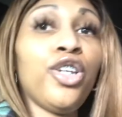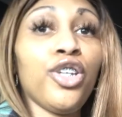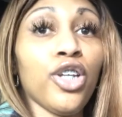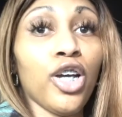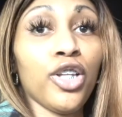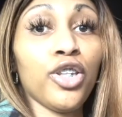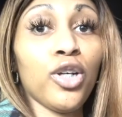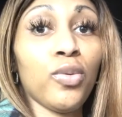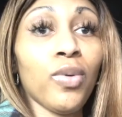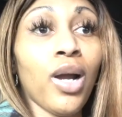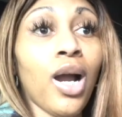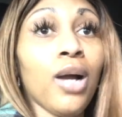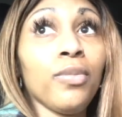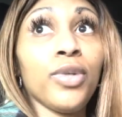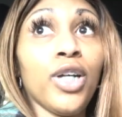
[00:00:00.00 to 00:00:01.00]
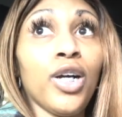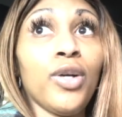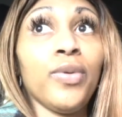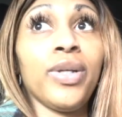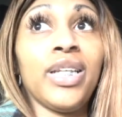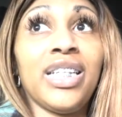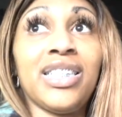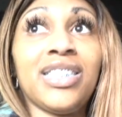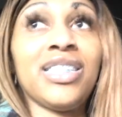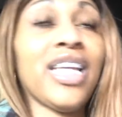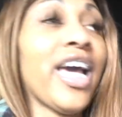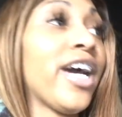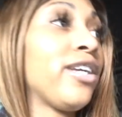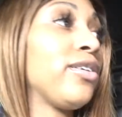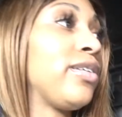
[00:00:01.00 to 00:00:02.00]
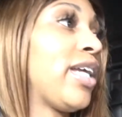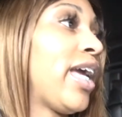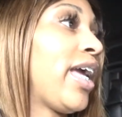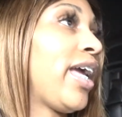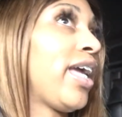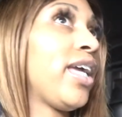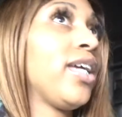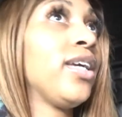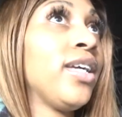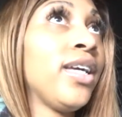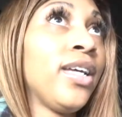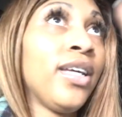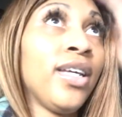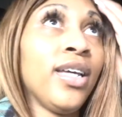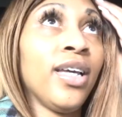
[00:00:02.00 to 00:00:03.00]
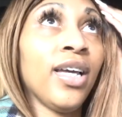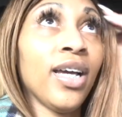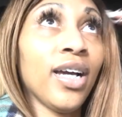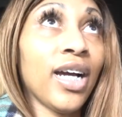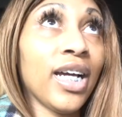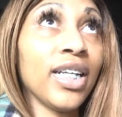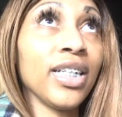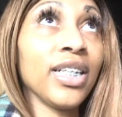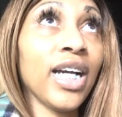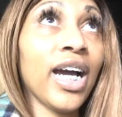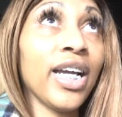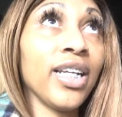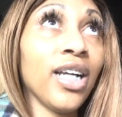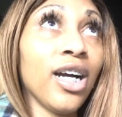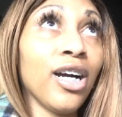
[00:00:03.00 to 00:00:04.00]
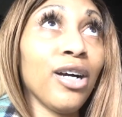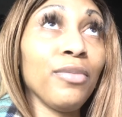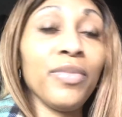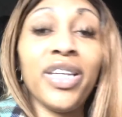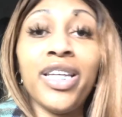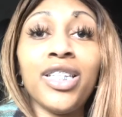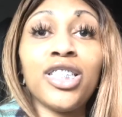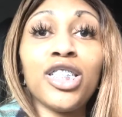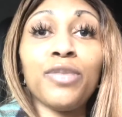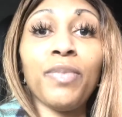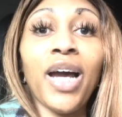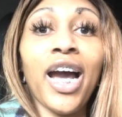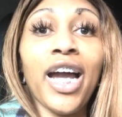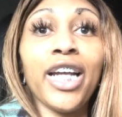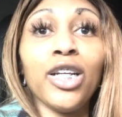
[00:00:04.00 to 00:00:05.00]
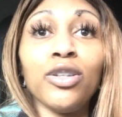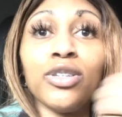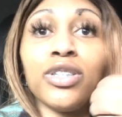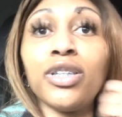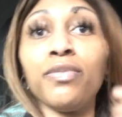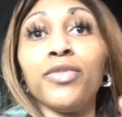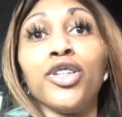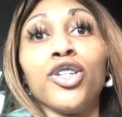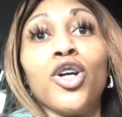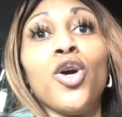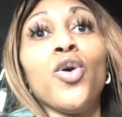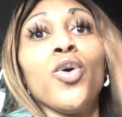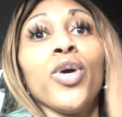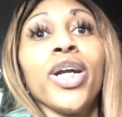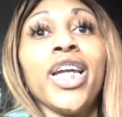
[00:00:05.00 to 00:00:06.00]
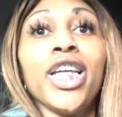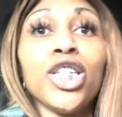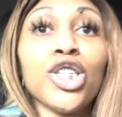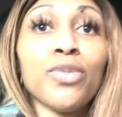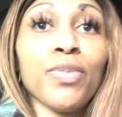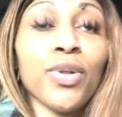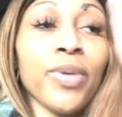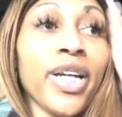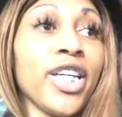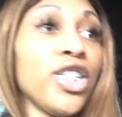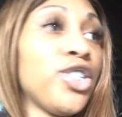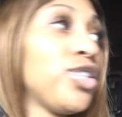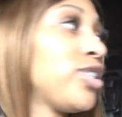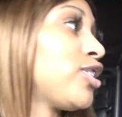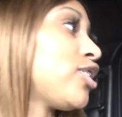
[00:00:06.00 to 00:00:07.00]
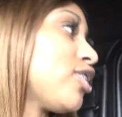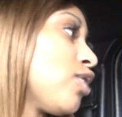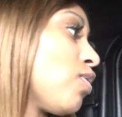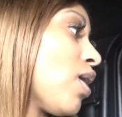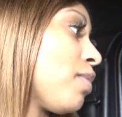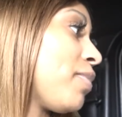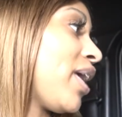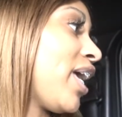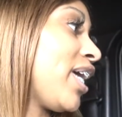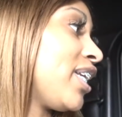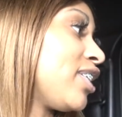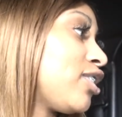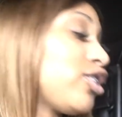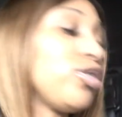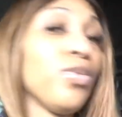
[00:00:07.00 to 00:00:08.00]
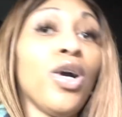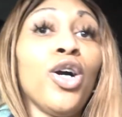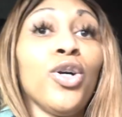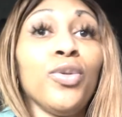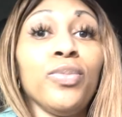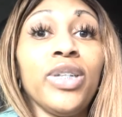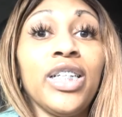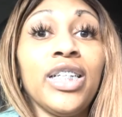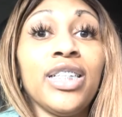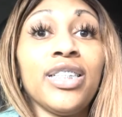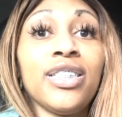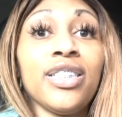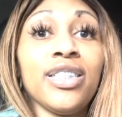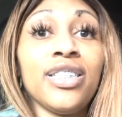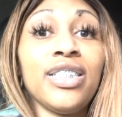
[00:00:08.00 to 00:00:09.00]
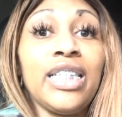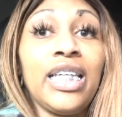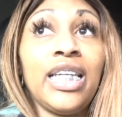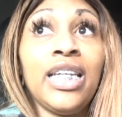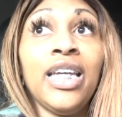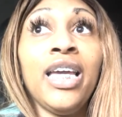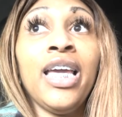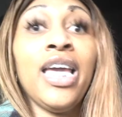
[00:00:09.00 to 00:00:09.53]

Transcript: y'all know where I'm going. It's Saturday. I done got inspired some decor inspiration, so I'm headed to Home Goods to see